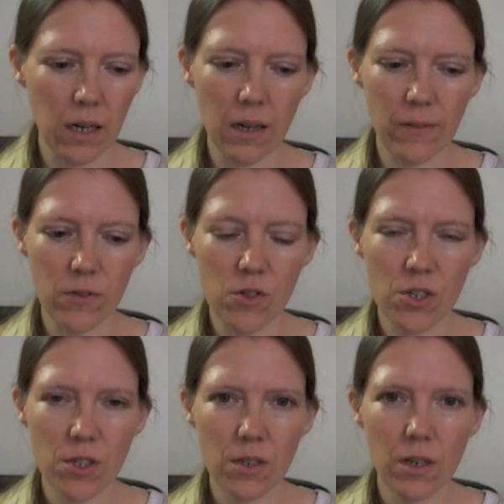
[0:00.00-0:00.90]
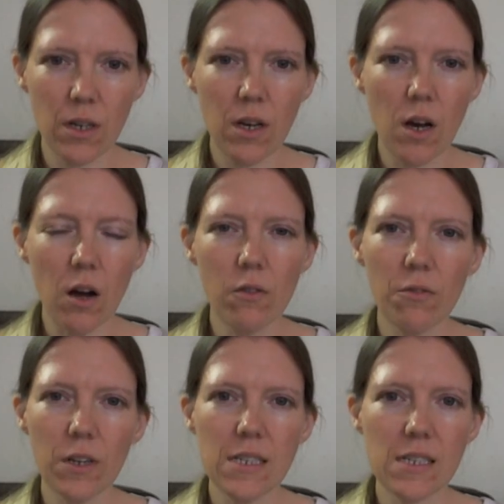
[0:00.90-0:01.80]
and
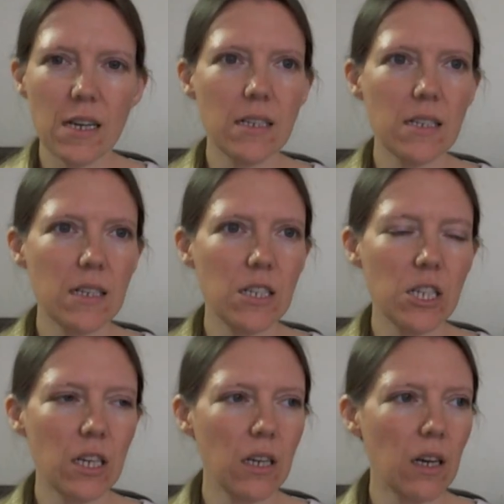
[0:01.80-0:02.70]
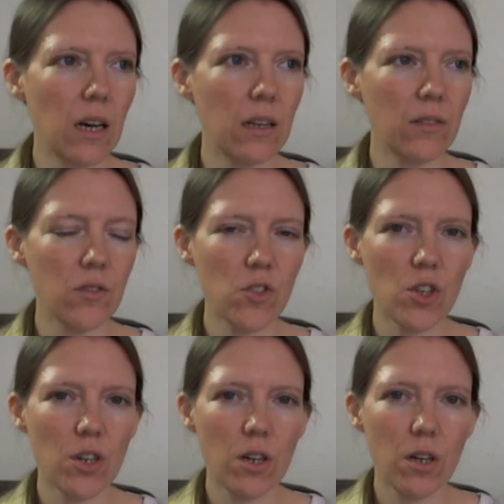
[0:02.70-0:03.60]
hopefully stay stitching and
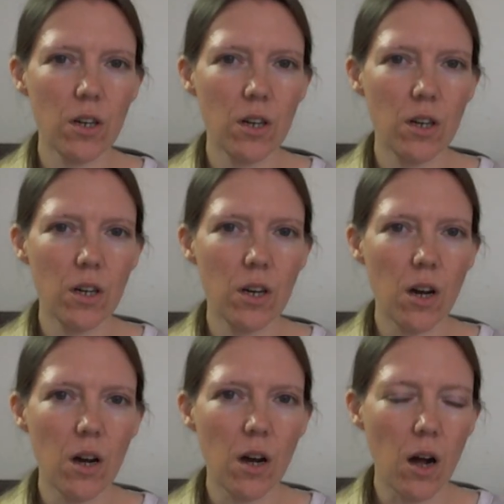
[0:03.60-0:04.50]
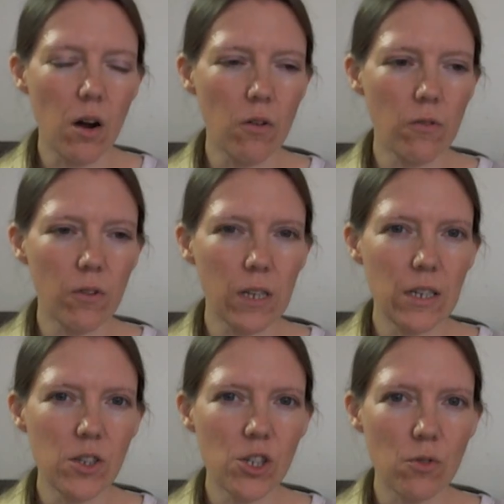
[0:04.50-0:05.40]

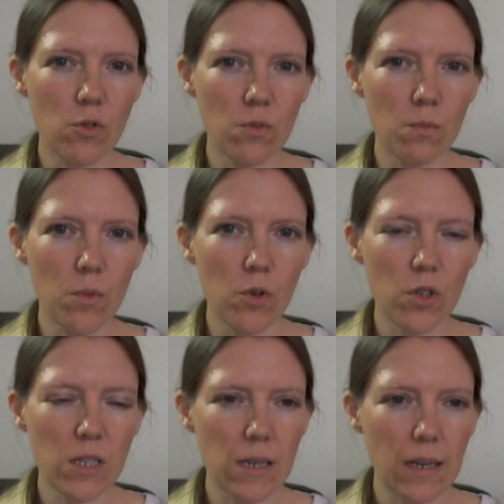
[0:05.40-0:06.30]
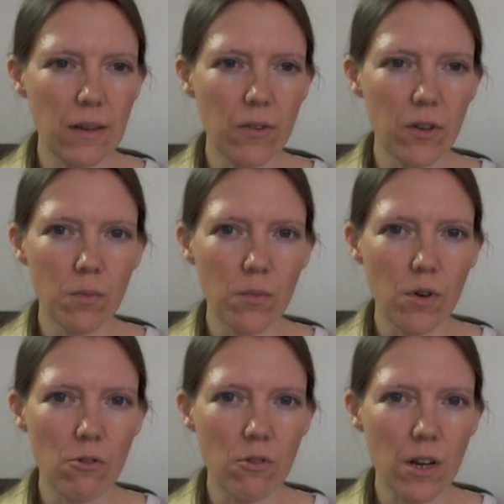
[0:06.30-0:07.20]
hopefully show some more significant
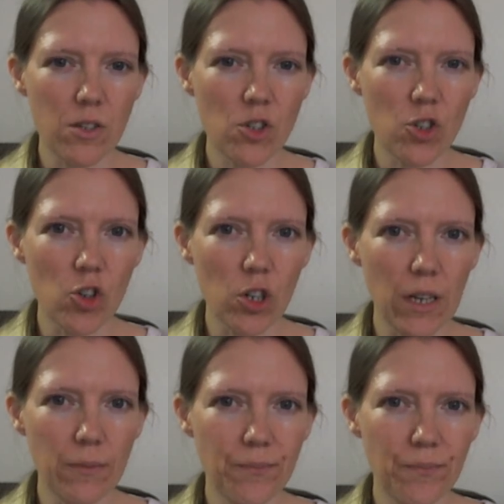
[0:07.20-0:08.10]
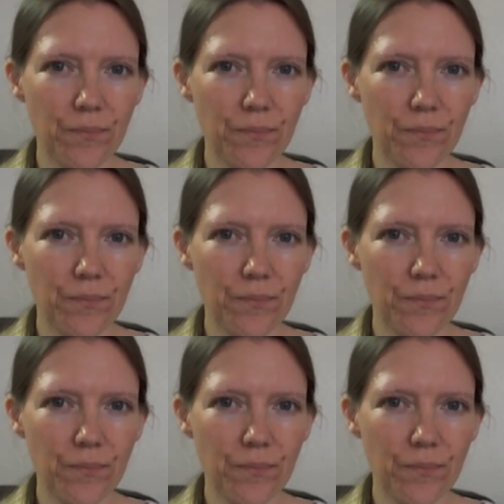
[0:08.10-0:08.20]
progress shortly.